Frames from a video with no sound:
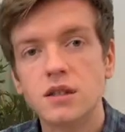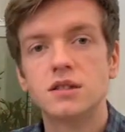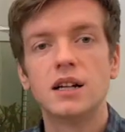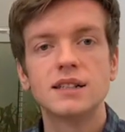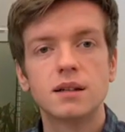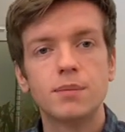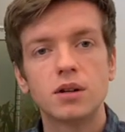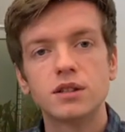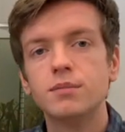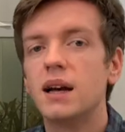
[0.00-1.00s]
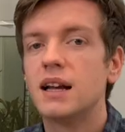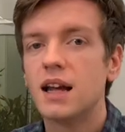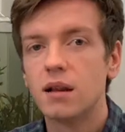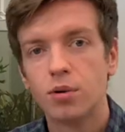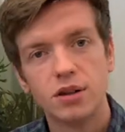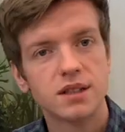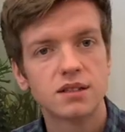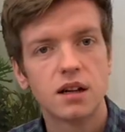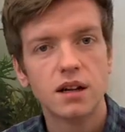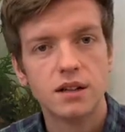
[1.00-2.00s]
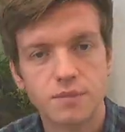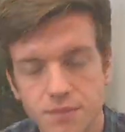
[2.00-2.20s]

So let's unbox them and get the process started.